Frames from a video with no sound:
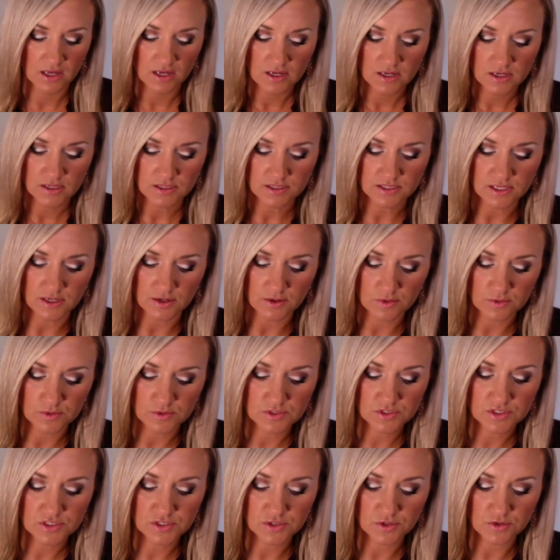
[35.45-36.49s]
So
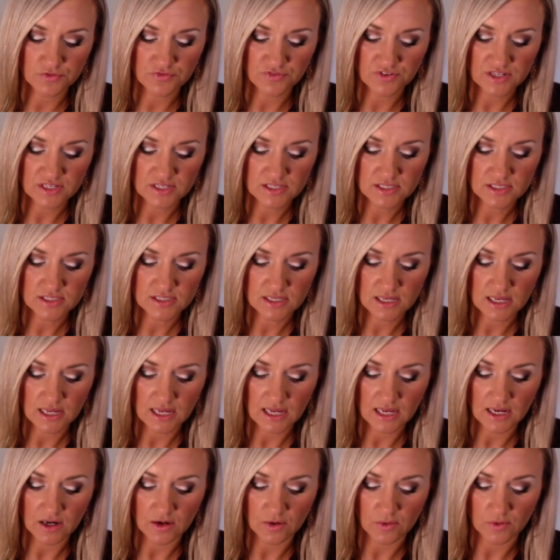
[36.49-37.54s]
surface
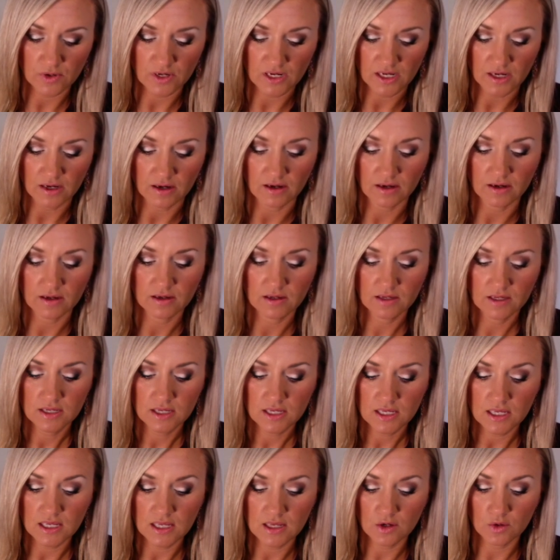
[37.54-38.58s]
area
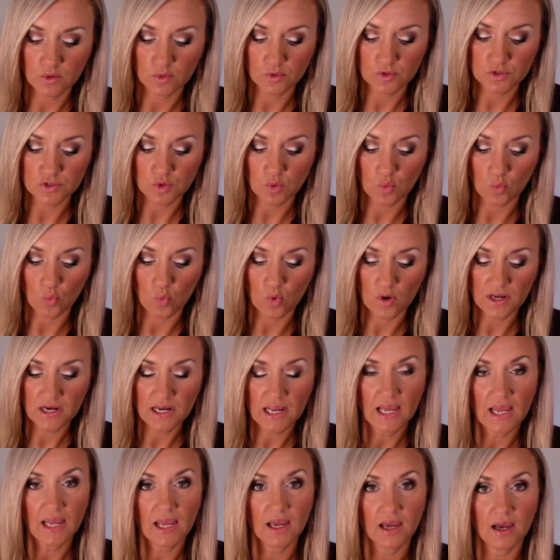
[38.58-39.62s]
equals
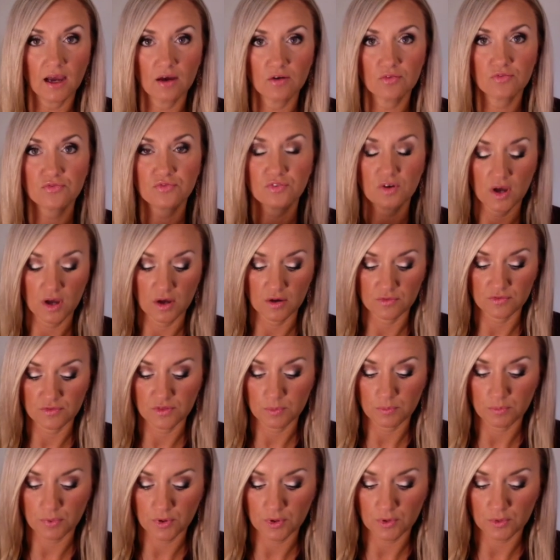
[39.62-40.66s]
1/2 of the
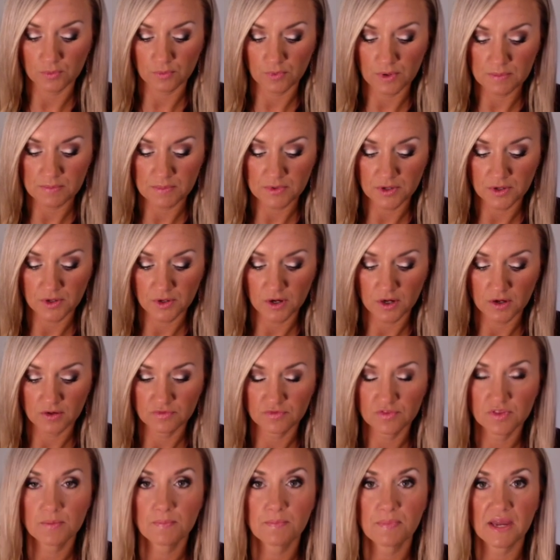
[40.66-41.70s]
perimeter
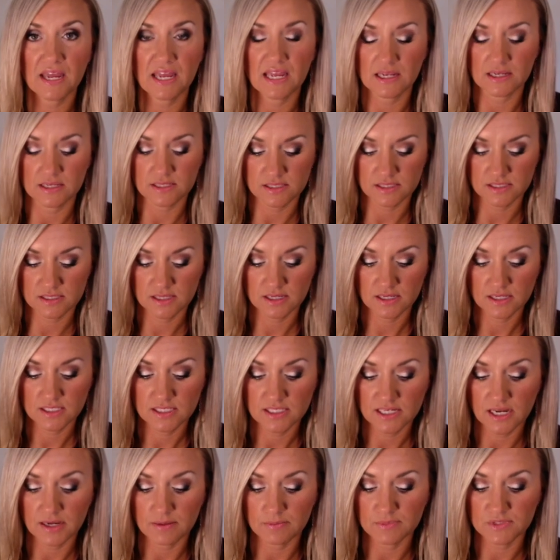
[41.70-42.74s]
of the base
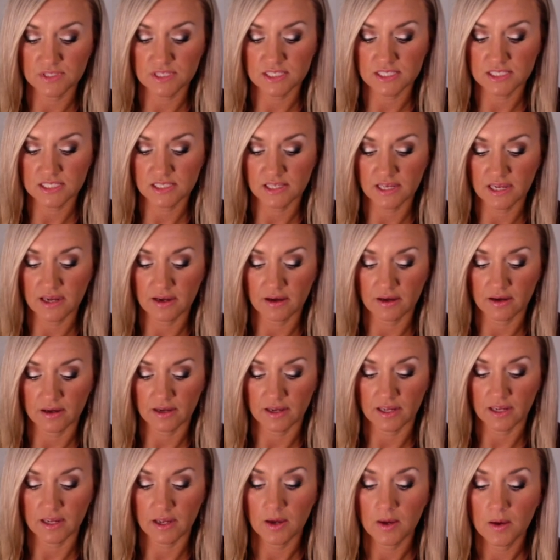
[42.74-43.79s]
times the slant
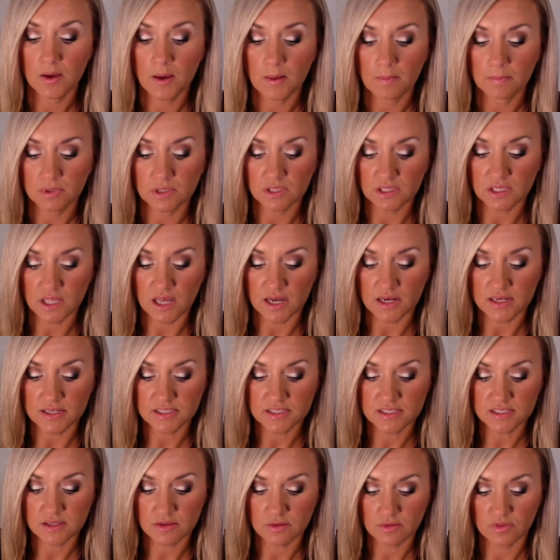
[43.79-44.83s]
height
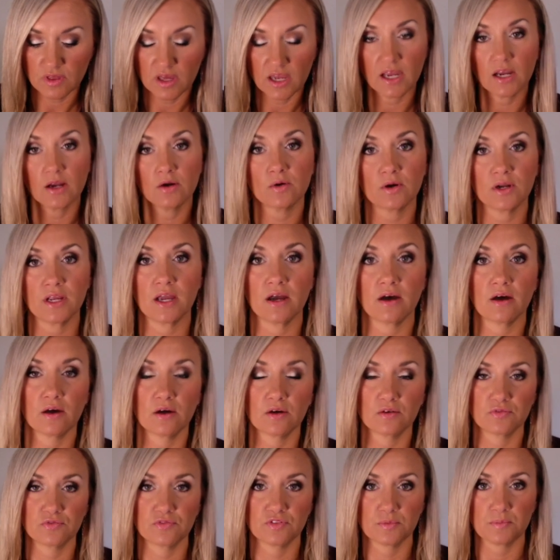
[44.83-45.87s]
plus the area
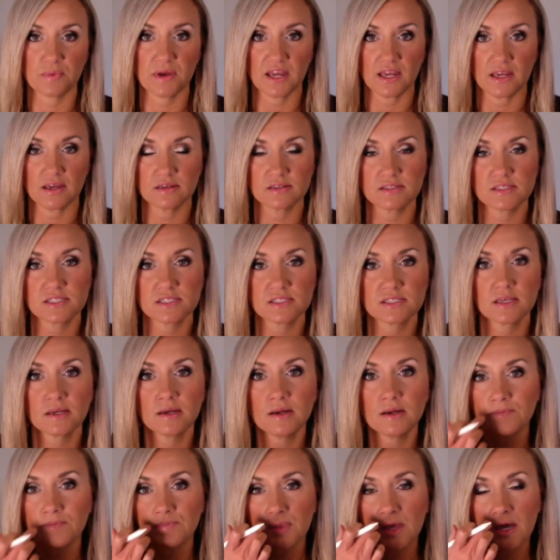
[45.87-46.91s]
of the base.
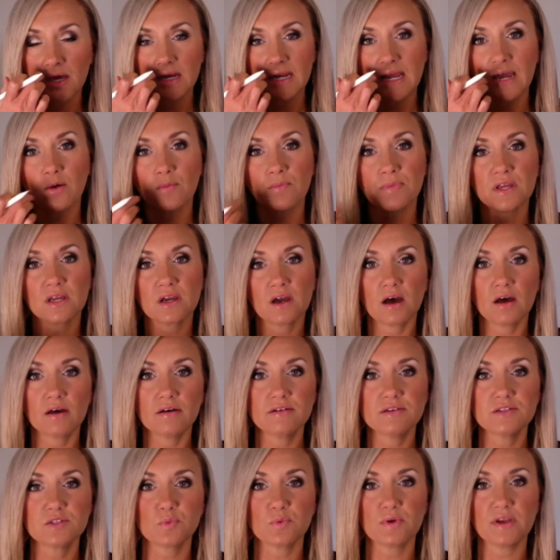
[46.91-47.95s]
Now,
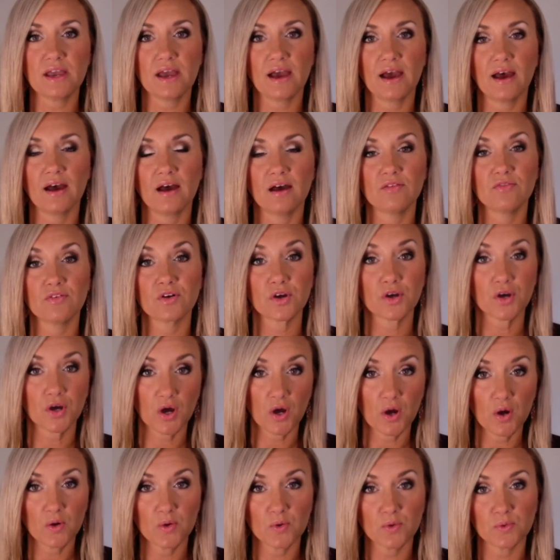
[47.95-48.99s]
because we have a
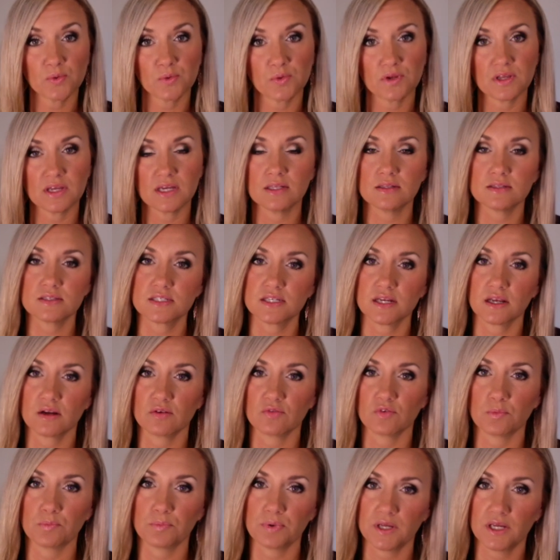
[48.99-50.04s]
cone instead of
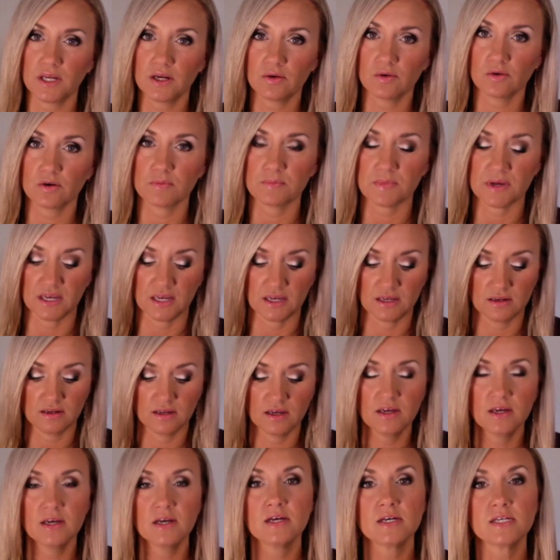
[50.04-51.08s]
a pyramid,
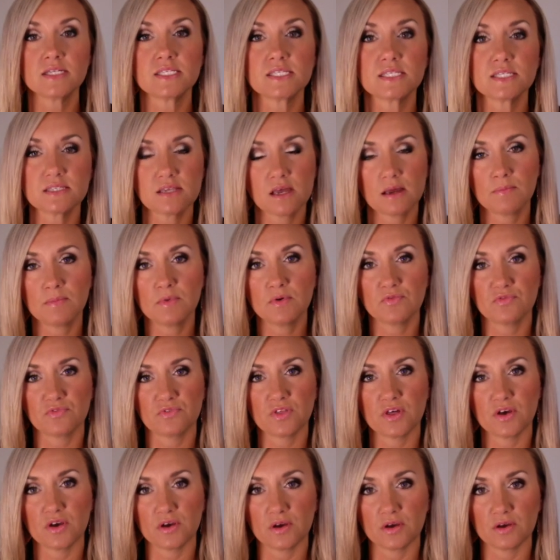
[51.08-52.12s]
some of
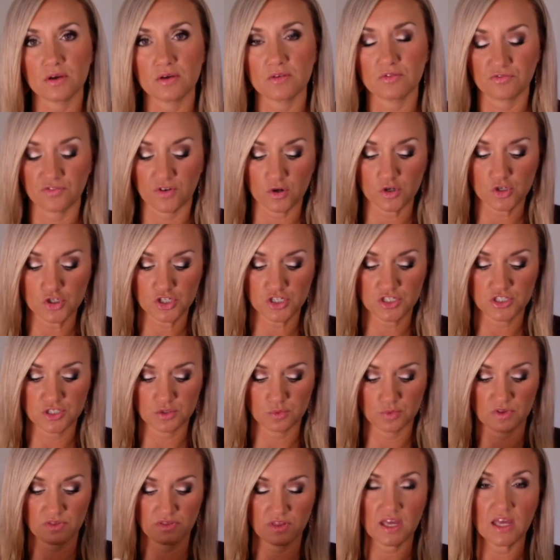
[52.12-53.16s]
the functions
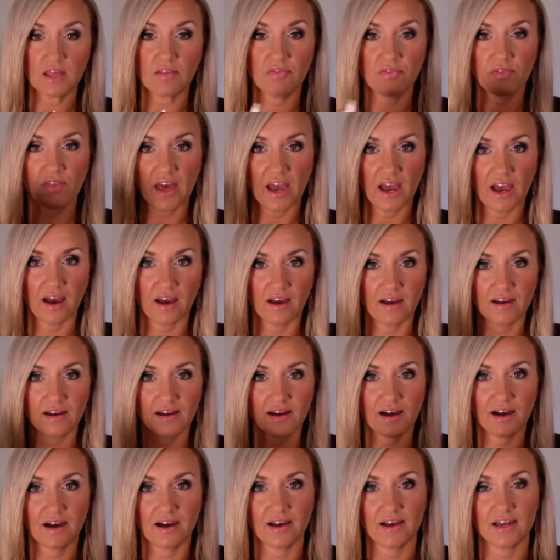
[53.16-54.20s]
within that
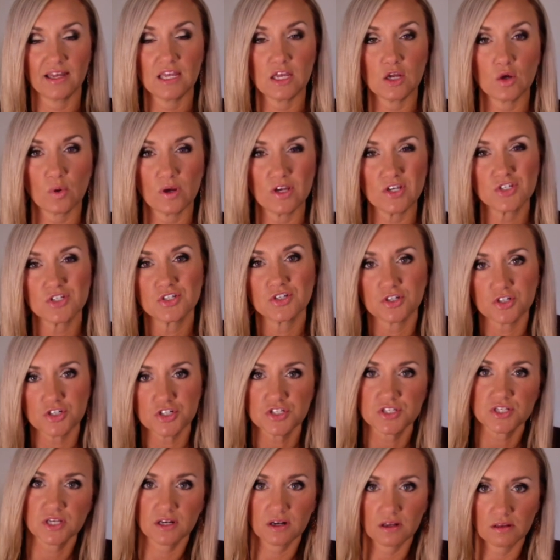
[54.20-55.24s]
equation are
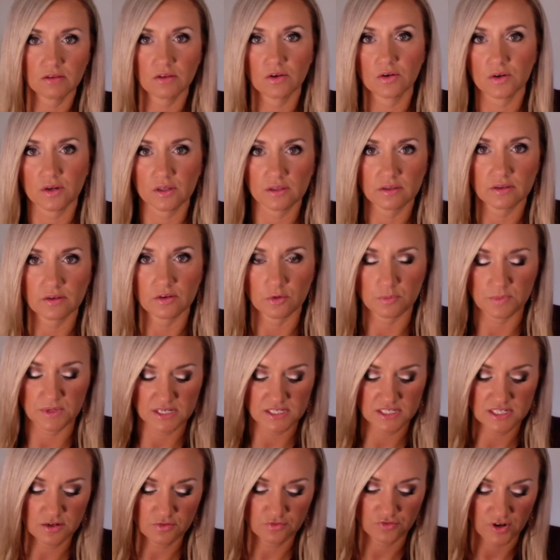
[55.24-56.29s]
just going to look a little bit
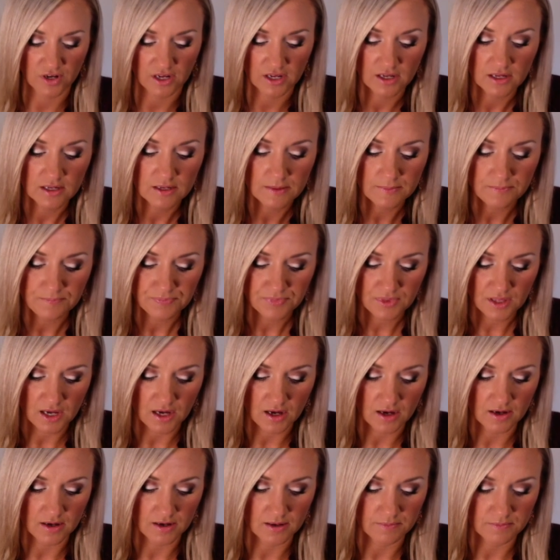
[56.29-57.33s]
different.
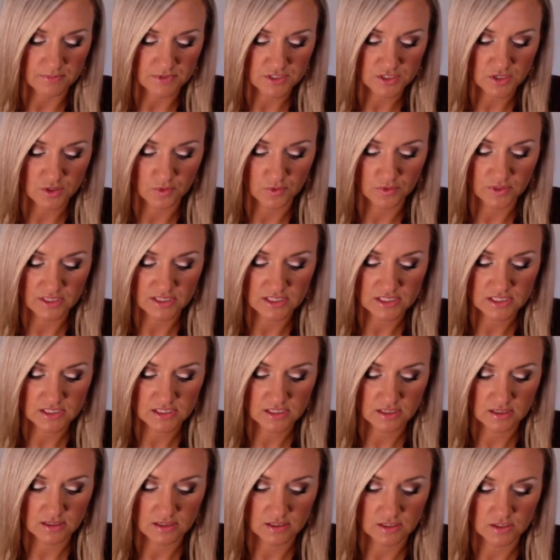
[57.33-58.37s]
So let's
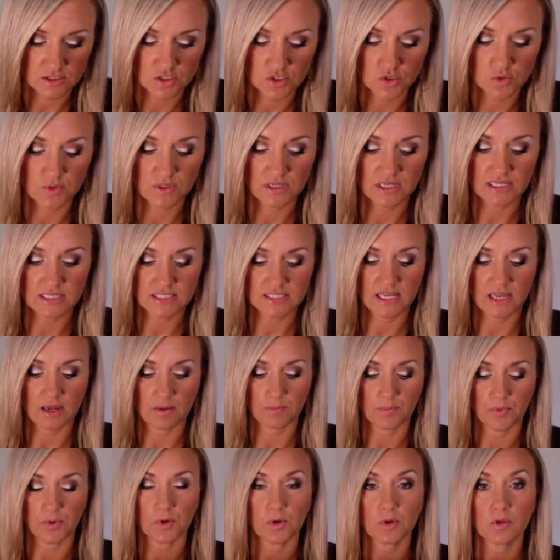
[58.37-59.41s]
do an
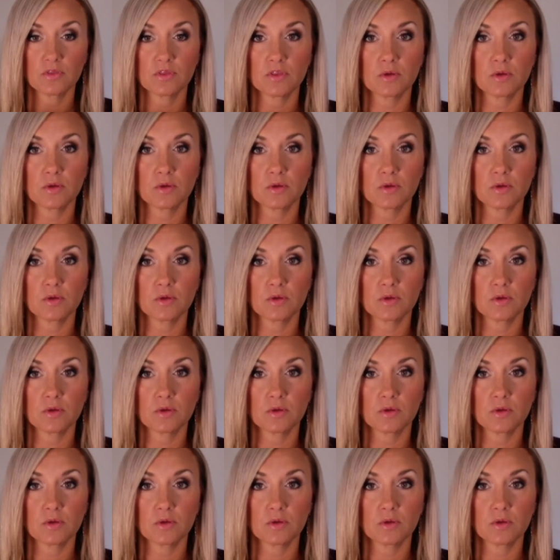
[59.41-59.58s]
example.